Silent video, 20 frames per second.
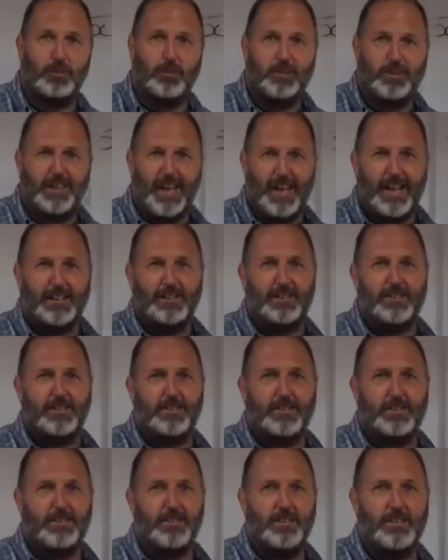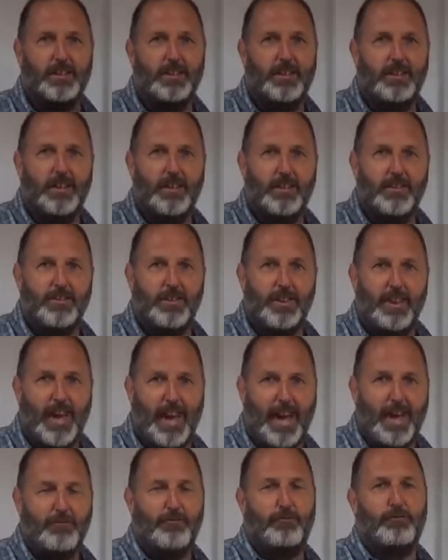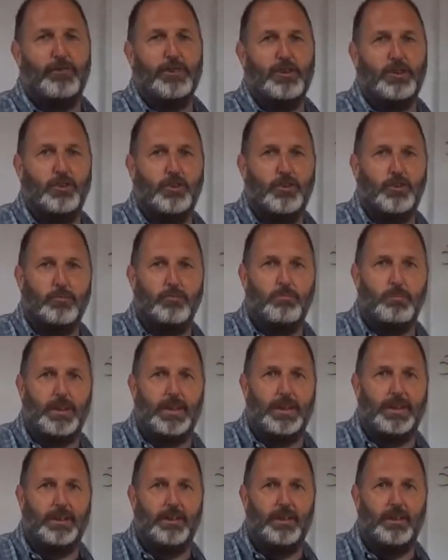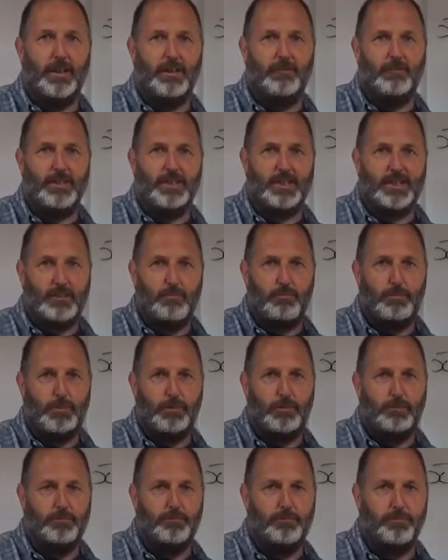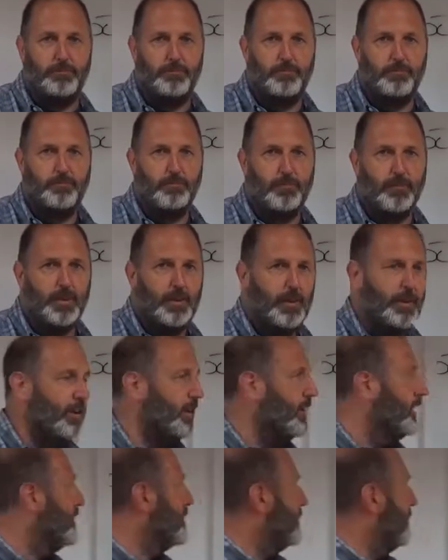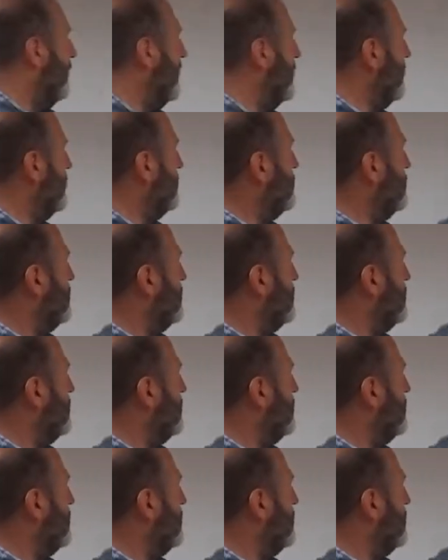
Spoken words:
or tells us the average or the mean of a sample. So I need